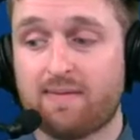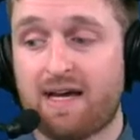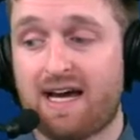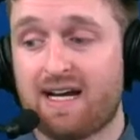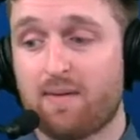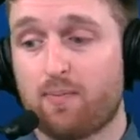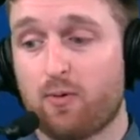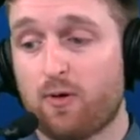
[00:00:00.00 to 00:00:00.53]

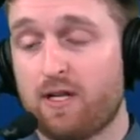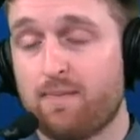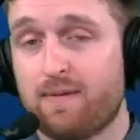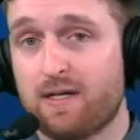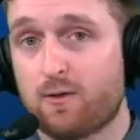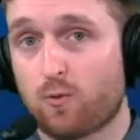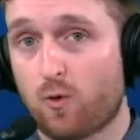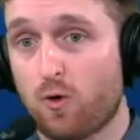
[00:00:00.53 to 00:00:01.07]
had a pretty
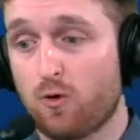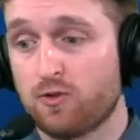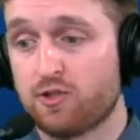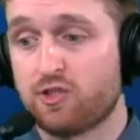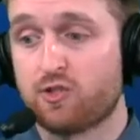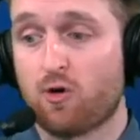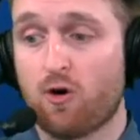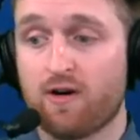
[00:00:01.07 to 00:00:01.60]
big role
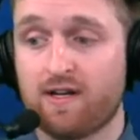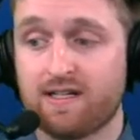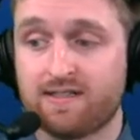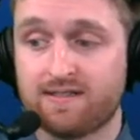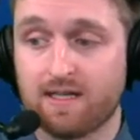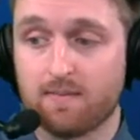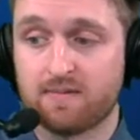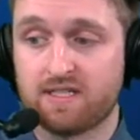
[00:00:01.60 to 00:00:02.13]
starting
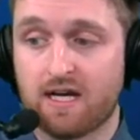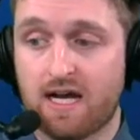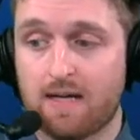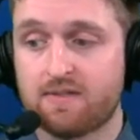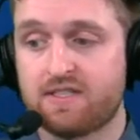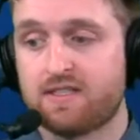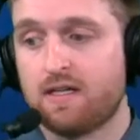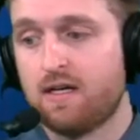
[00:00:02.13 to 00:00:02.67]

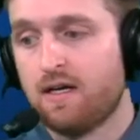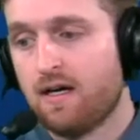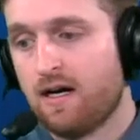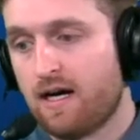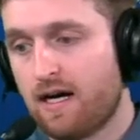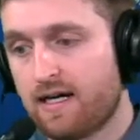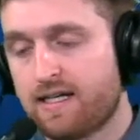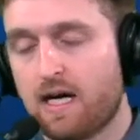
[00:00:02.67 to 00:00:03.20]
sometimes,
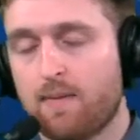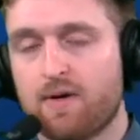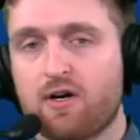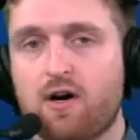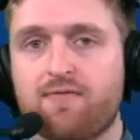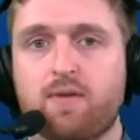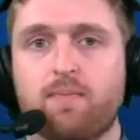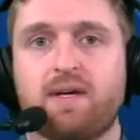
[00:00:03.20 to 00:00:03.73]
coming
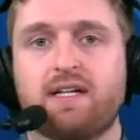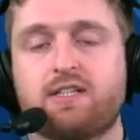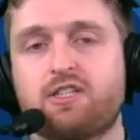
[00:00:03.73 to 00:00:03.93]
off the bench